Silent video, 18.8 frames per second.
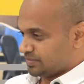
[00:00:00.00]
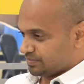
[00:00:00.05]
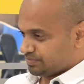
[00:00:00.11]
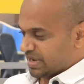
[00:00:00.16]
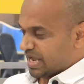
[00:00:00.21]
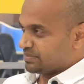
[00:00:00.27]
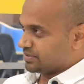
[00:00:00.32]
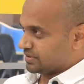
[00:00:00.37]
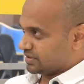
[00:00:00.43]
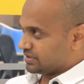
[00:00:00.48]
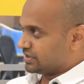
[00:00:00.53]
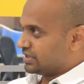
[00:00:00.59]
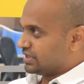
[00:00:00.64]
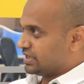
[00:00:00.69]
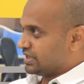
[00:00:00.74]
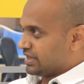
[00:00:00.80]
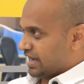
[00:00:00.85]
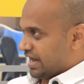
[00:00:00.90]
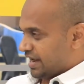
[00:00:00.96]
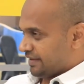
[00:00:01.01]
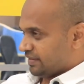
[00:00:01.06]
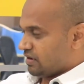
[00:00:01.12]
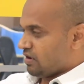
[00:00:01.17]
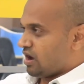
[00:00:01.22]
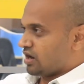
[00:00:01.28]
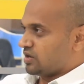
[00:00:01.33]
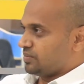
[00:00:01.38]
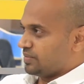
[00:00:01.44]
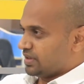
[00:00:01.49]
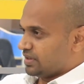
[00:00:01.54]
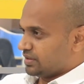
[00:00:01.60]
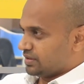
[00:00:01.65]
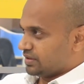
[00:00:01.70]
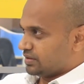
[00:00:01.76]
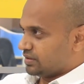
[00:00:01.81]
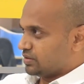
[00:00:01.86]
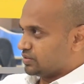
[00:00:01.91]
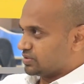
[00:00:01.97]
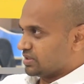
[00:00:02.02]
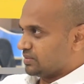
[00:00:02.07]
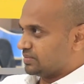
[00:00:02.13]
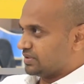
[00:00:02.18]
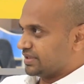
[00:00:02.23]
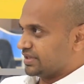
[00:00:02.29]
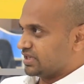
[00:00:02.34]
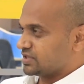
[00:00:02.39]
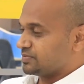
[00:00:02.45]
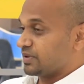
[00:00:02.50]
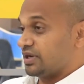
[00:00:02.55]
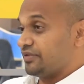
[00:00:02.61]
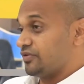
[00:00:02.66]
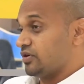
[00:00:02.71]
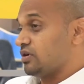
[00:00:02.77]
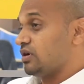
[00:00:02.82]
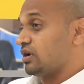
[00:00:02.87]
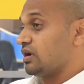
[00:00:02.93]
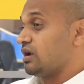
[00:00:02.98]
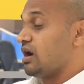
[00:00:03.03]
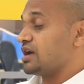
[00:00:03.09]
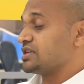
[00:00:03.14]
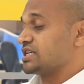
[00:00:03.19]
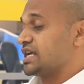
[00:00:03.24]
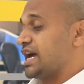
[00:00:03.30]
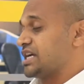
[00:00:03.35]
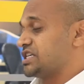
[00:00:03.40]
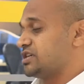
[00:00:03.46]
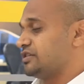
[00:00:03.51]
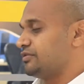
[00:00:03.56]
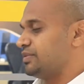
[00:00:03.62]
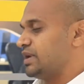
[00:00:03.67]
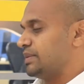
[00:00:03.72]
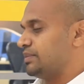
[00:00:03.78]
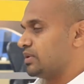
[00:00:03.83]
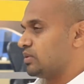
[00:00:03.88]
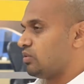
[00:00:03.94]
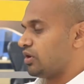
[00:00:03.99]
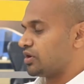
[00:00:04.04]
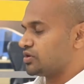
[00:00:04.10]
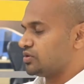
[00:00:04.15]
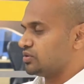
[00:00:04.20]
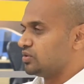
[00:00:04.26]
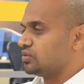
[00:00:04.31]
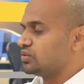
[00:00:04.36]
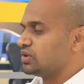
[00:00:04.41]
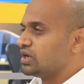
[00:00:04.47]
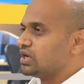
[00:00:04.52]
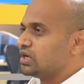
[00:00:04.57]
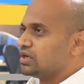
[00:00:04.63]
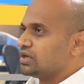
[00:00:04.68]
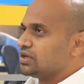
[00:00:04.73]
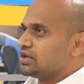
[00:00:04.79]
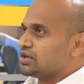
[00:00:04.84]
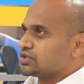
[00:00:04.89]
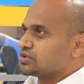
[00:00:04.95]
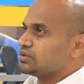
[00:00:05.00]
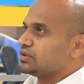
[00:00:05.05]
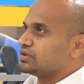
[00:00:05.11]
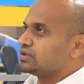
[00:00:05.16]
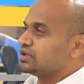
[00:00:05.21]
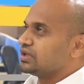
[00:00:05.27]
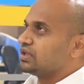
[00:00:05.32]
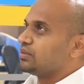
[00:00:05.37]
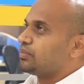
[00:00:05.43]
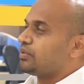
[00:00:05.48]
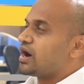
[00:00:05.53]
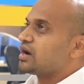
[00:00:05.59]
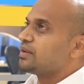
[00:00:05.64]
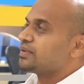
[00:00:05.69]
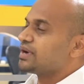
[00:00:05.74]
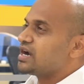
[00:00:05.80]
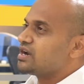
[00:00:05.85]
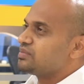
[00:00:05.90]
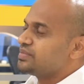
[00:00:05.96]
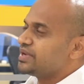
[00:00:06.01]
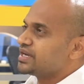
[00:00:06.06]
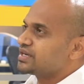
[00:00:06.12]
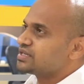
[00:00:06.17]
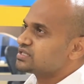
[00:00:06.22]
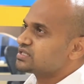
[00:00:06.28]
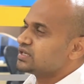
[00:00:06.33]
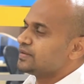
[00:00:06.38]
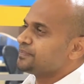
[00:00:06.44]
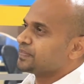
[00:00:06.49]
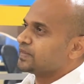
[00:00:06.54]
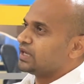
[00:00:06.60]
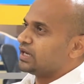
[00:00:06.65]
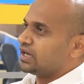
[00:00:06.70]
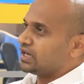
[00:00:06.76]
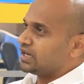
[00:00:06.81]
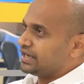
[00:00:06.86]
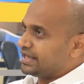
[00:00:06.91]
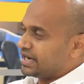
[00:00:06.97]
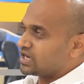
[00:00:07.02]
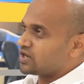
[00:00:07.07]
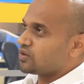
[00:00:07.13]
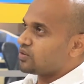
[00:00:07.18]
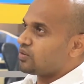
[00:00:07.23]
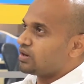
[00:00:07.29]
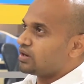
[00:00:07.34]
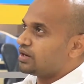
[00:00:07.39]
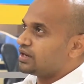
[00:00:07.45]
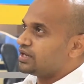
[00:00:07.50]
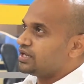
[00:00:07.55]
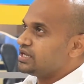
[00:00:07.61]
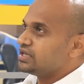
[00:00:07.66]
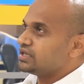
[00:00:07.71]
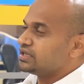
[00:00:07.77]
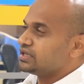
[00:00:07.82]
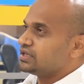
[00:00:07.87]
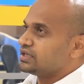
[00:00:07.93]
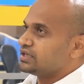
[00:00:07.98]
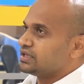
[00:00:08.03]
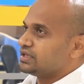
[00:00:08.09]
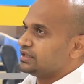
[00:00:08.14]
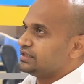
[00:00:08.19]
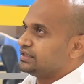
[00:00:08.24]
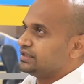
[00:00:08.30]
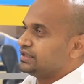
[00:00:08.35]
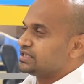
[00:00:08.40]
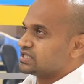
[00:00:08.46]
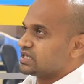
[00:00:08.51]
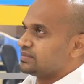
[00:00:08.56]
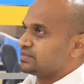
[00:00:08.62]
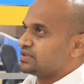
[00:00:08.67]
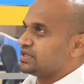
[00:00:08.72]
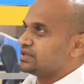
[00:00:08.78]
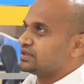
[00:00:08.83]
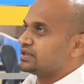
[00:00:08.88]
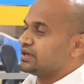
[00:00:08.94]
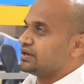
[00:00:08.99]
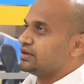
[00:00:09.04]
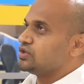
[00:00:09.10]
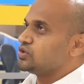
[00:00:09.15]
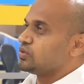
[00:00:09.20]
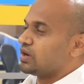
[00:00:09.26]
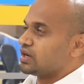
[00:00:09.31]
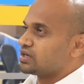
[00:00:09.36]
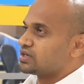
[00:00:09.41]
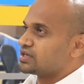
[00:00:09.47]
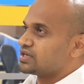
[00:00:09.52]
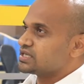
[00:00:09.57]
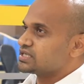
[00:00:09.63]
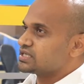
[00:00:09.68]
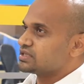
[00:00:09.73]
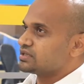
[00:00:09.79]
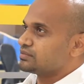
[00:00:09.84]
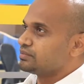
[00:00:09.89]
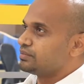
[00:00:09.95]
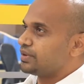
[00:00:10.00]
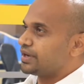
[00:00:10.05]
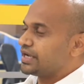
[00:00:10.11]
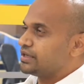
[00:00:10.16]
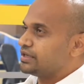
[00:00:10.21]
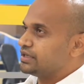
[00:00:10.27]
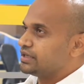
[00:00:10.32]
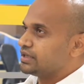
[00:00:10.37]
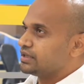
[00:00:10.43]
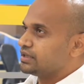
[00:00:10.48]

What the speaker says: paper and then do something else. But if you've got large cache of paper, what you do? So the point I'm trying to make is data quality is something that you address by